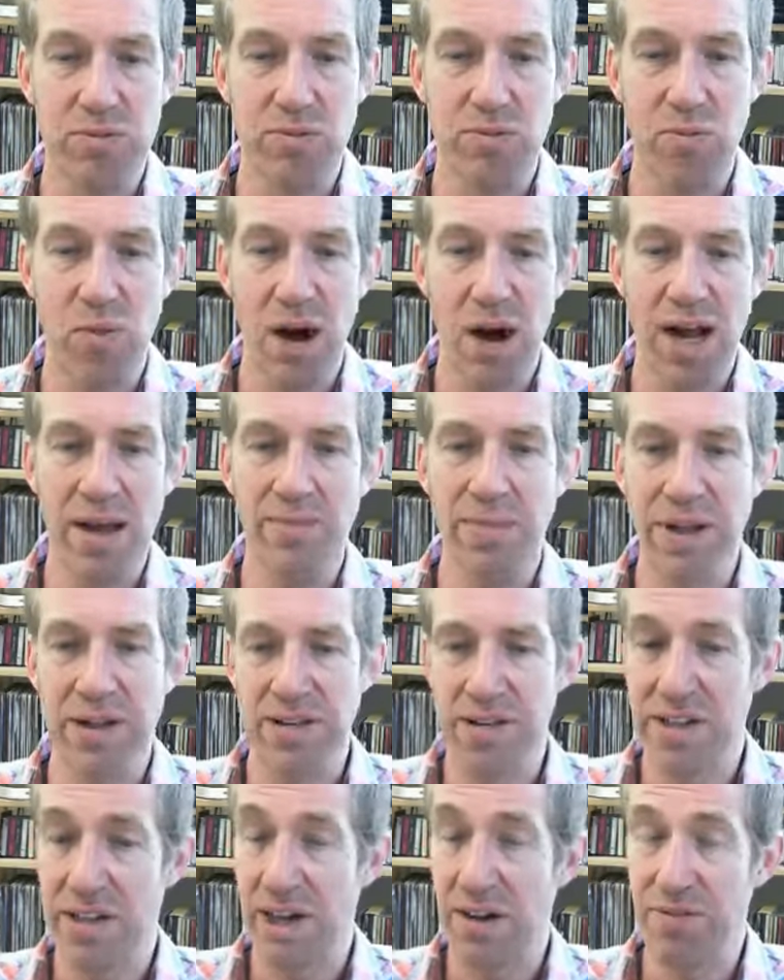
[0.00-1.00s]
Why?
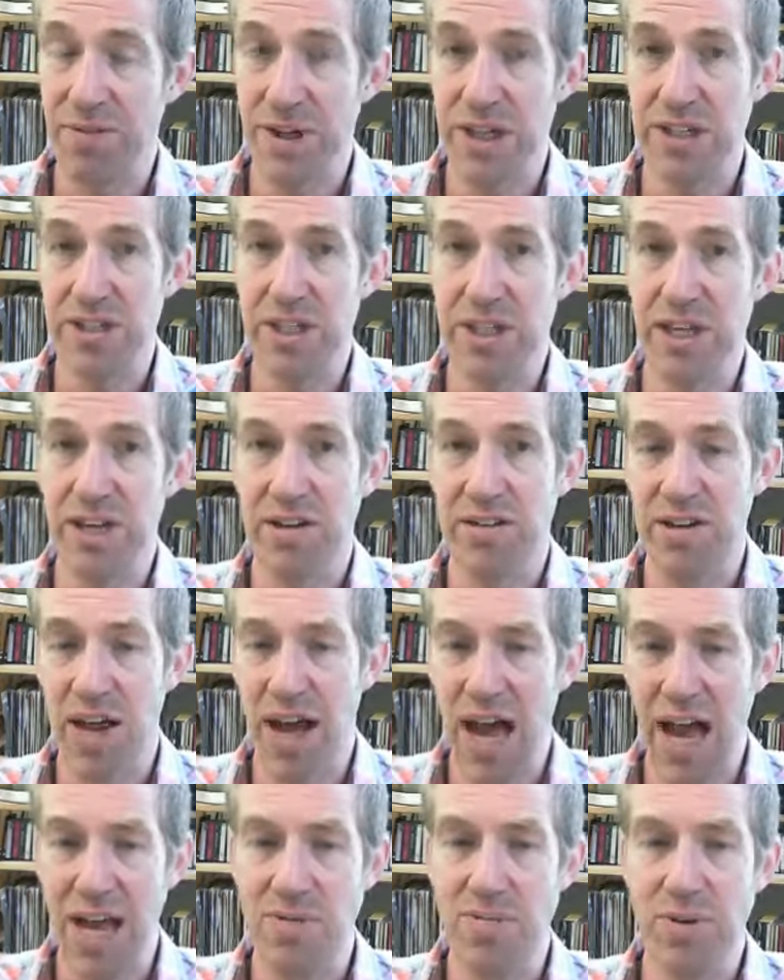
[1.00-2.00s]
Because the definition is
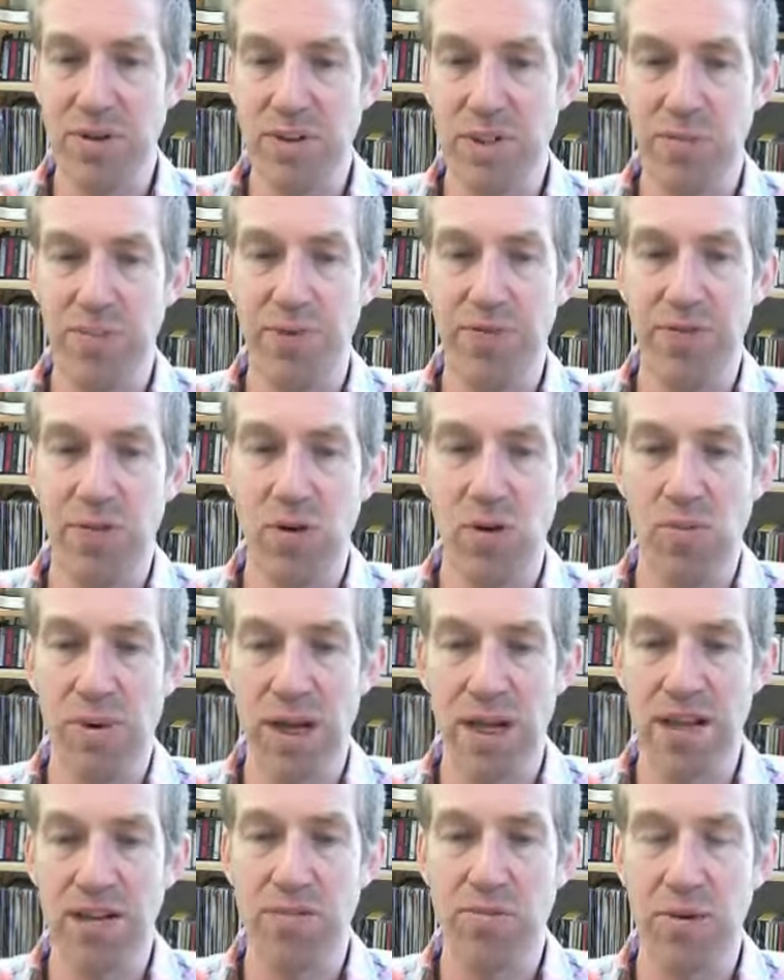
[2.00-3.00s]
able to perform
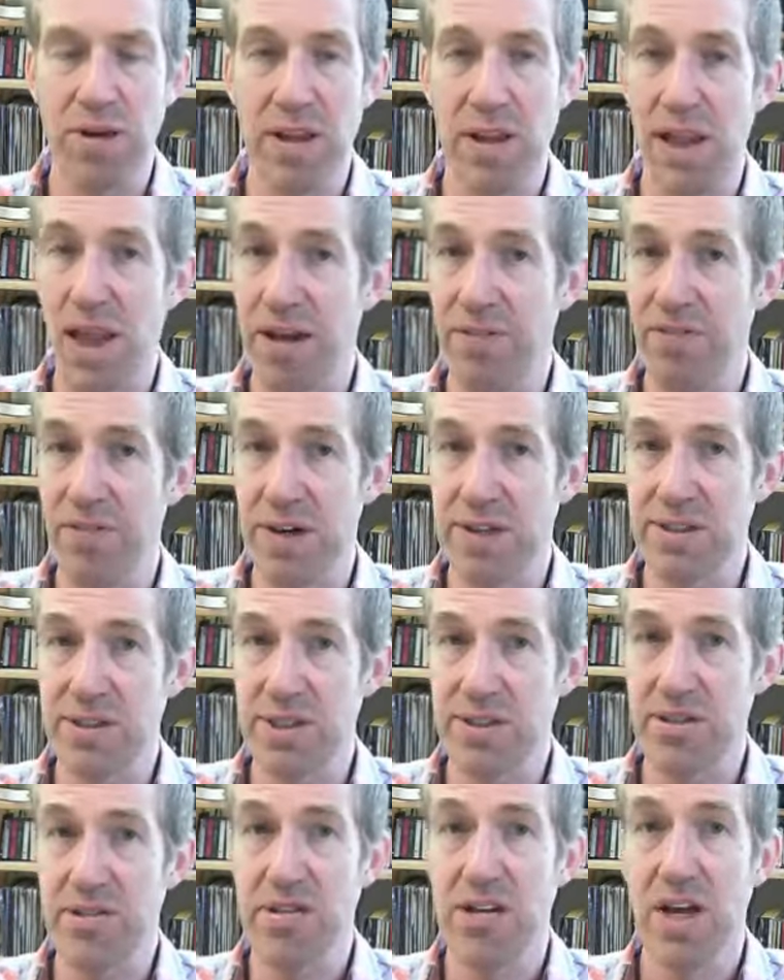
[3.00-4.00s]
at least one of the life
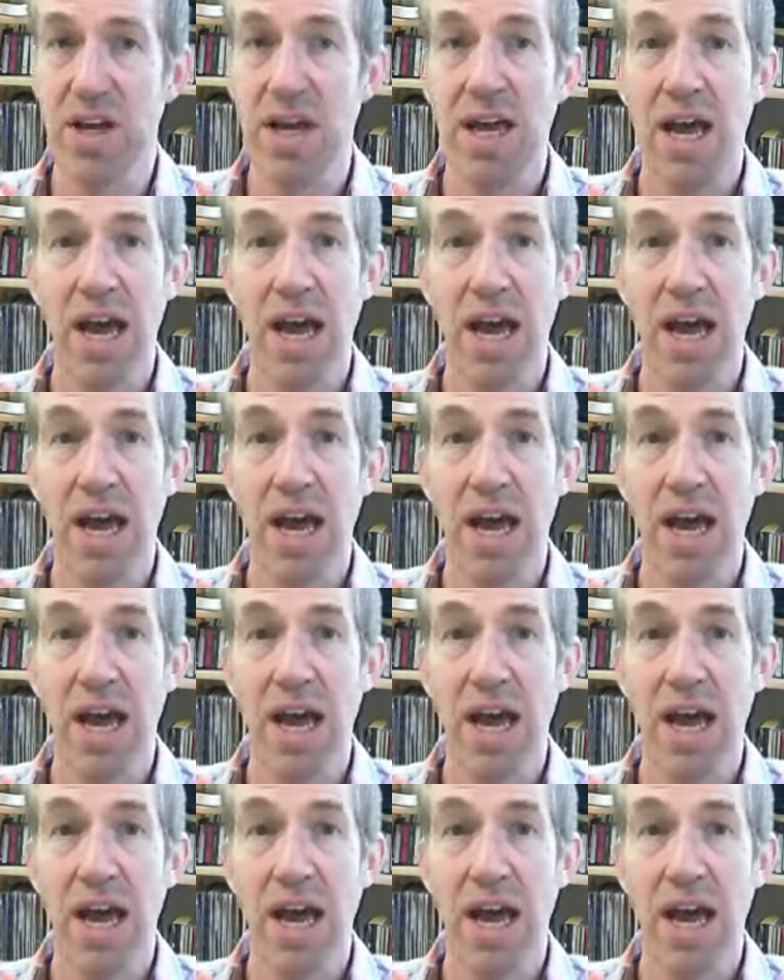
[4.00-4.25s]
functions,